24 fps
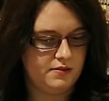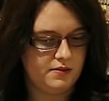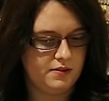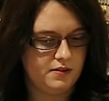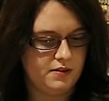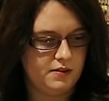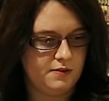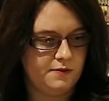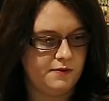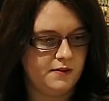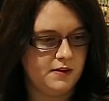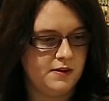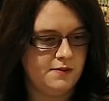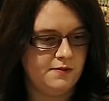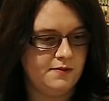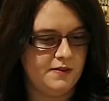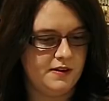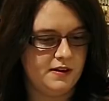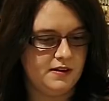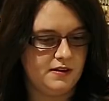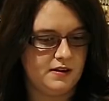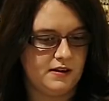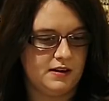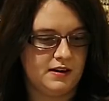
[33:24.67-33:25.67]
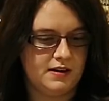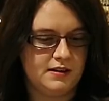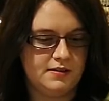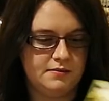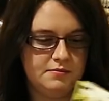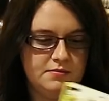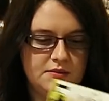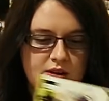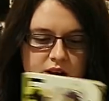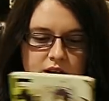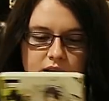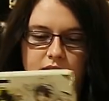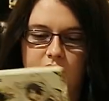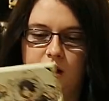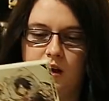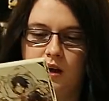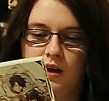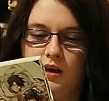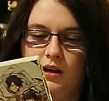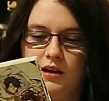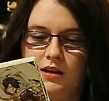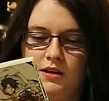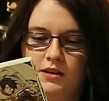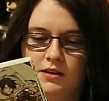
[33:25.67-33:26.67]
got a funny feel on it.
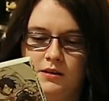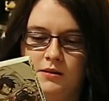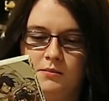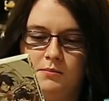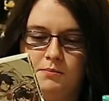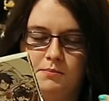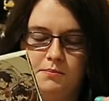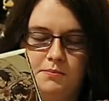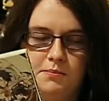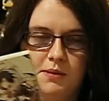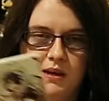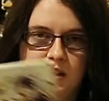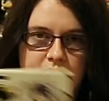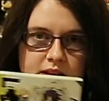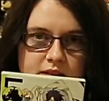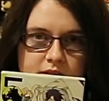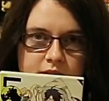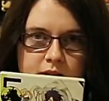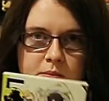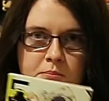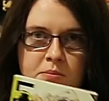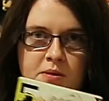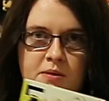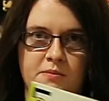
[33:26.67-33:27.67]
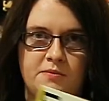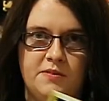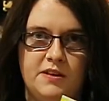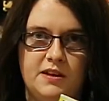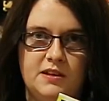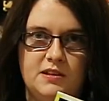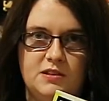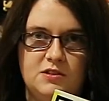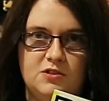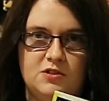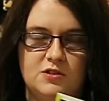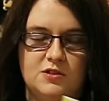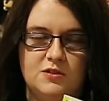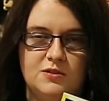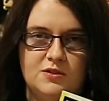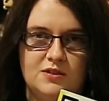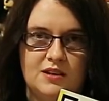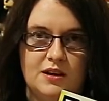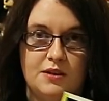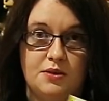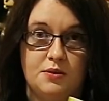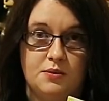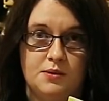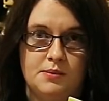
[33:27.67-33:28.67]
I picked this up and I'm fairly sure it was
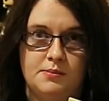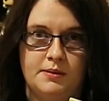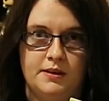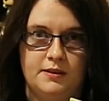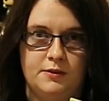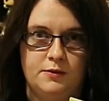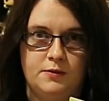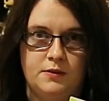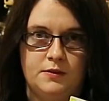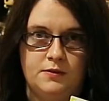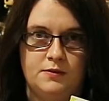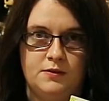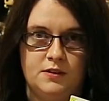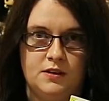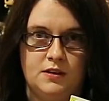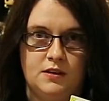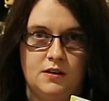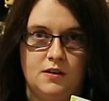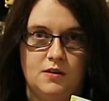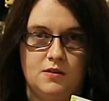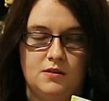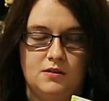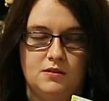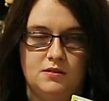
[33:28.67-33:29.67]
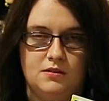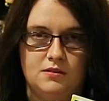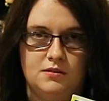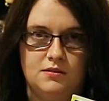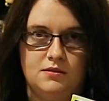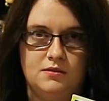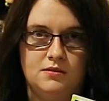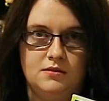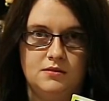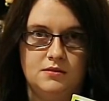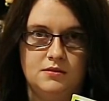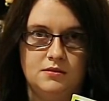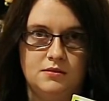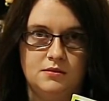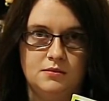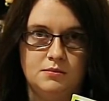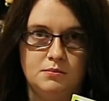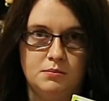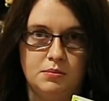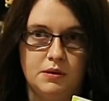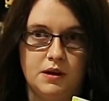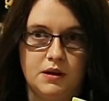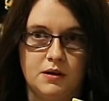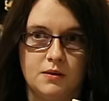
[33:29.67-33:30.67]
like £3.50 on
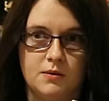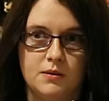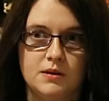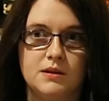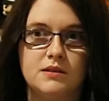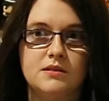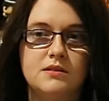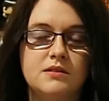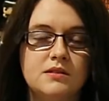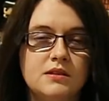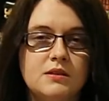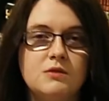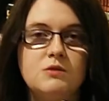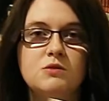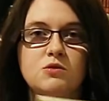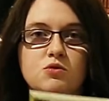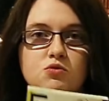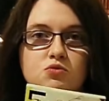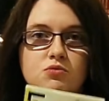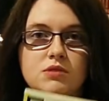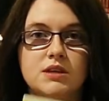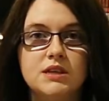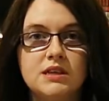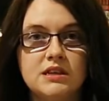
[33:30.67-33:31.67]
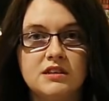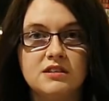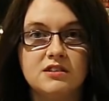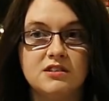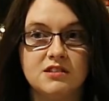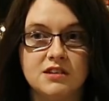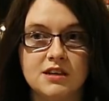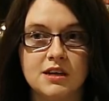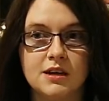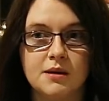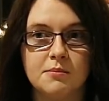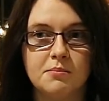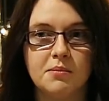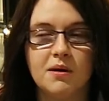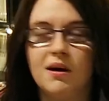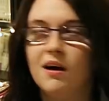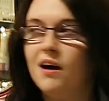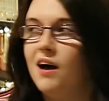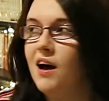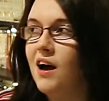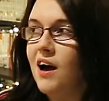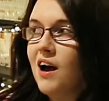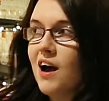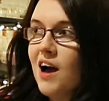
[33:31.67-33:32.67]
Blackwell's. It was really cheap,
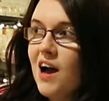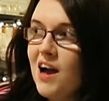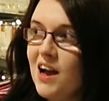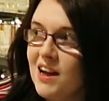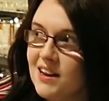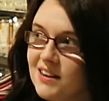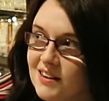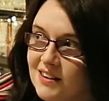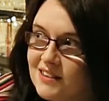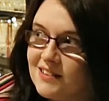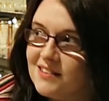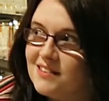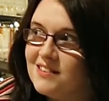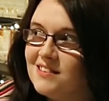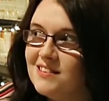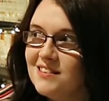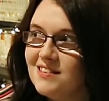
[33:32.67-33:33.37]
and